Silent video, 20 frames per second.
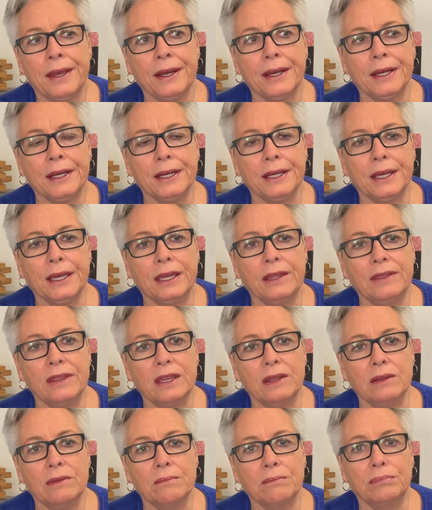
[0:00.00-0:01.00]
And
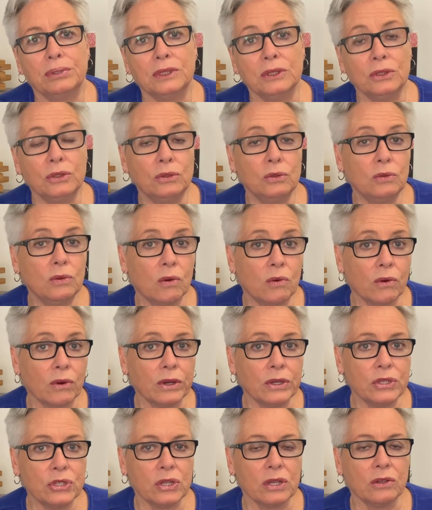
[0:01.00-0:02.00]
then blue,
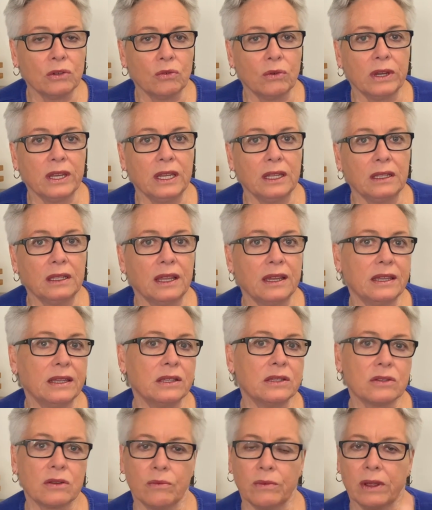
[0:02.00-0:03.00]
orange, and green
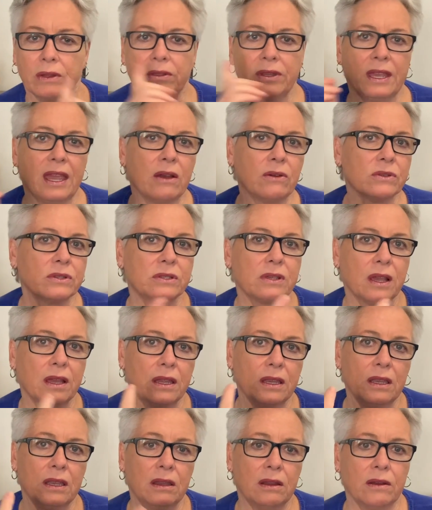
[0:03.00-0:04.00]
lights around the
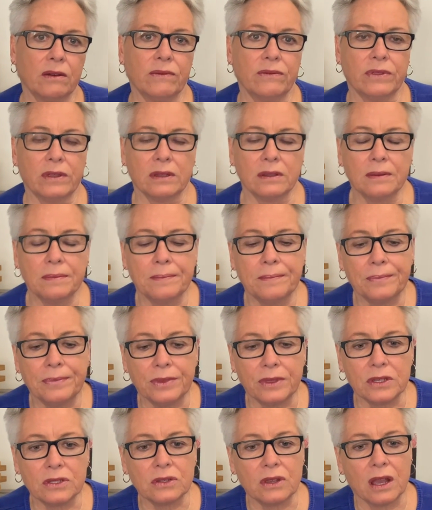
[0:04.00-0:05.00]
outside of the
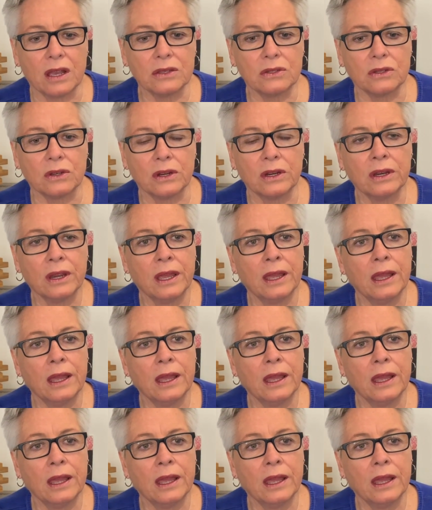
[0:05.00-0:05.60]
saucer.